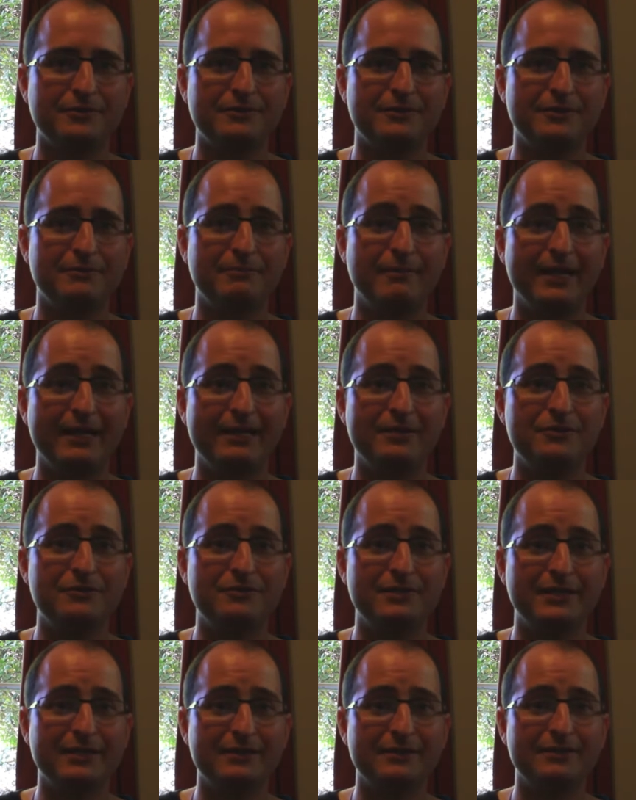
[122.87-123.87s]
to make New
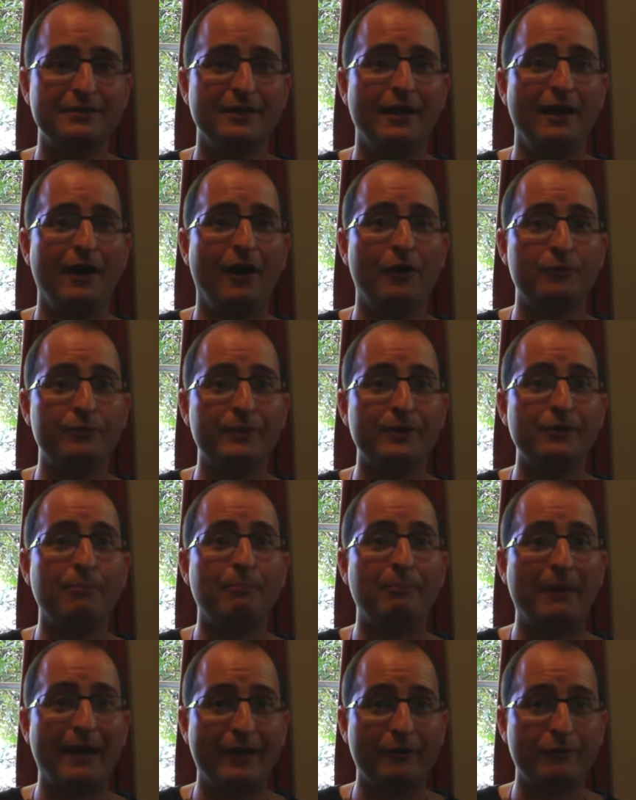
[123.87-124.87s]
Zealand a real
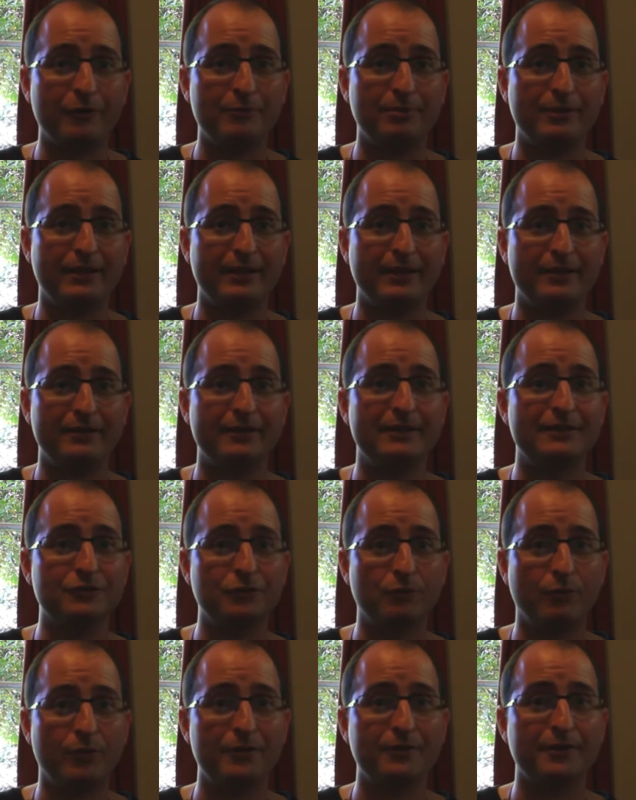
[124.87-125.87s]
power player in the
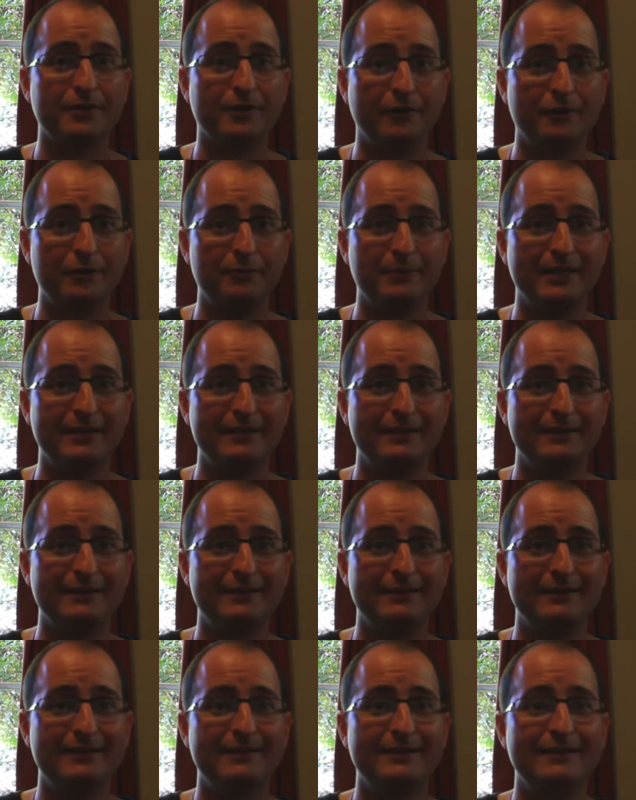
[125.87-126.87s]
world economy.
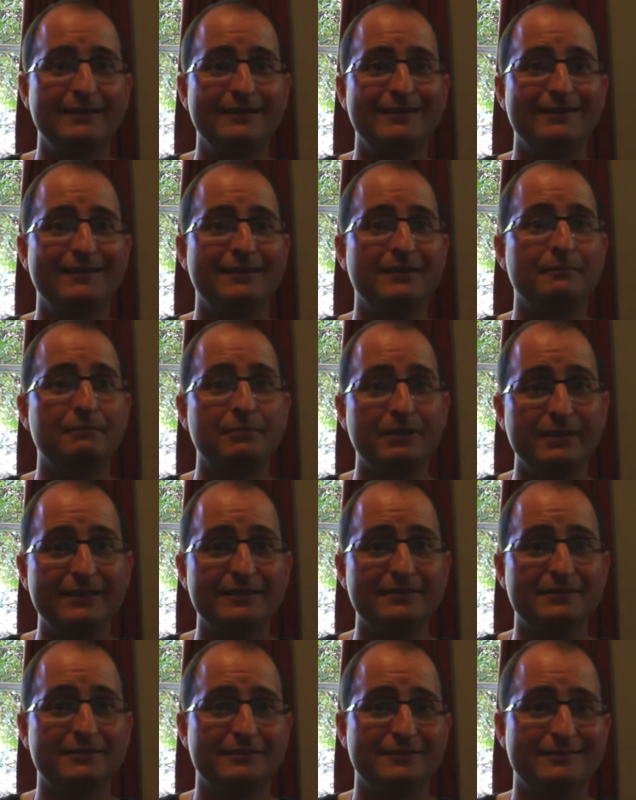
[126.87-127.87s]

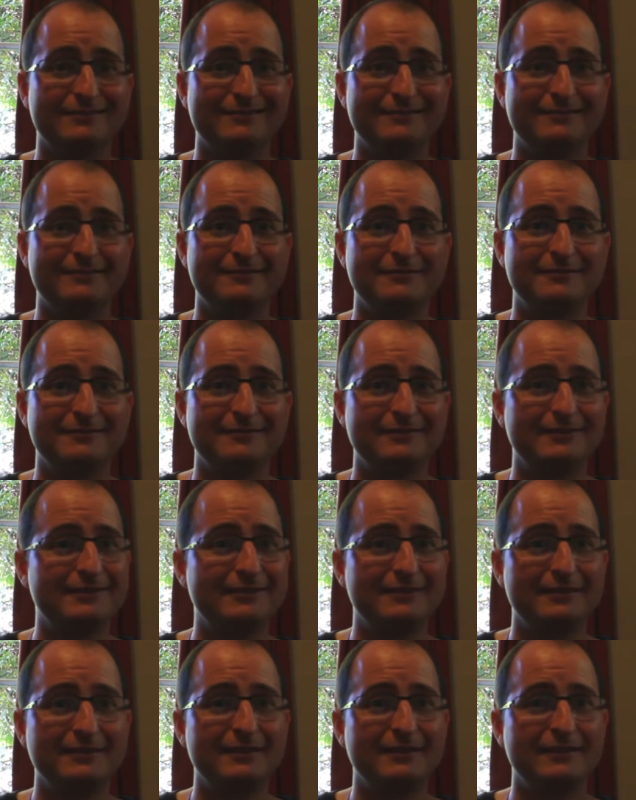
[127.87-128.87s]
Please,
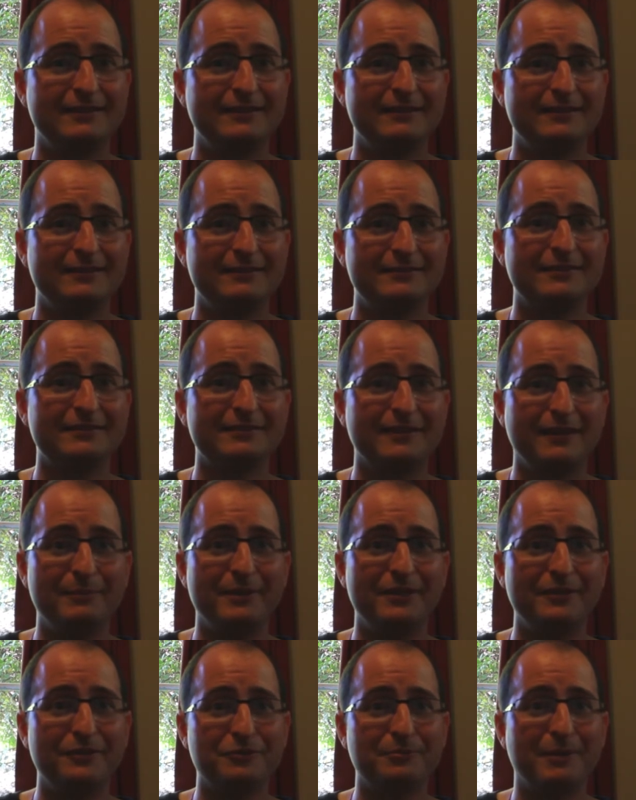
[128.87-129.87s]
just let me
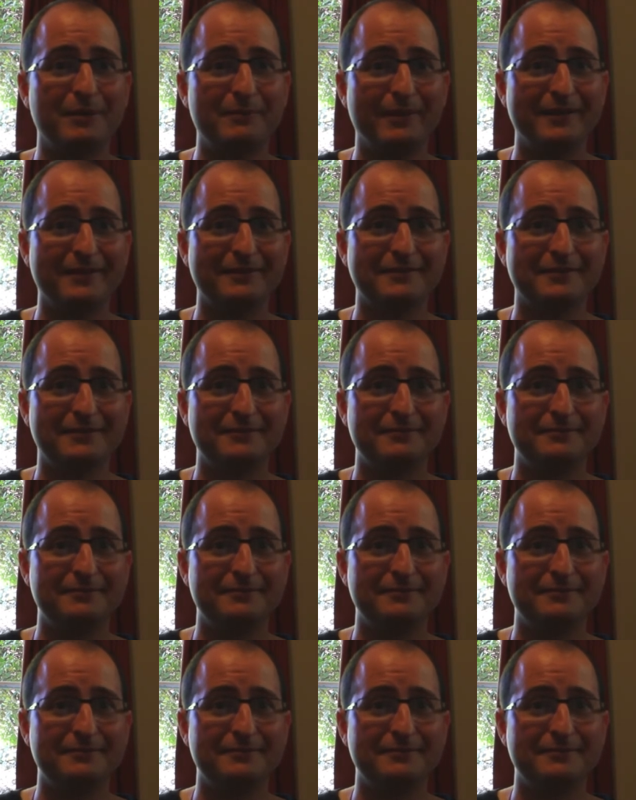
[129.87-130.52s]
use my medicine.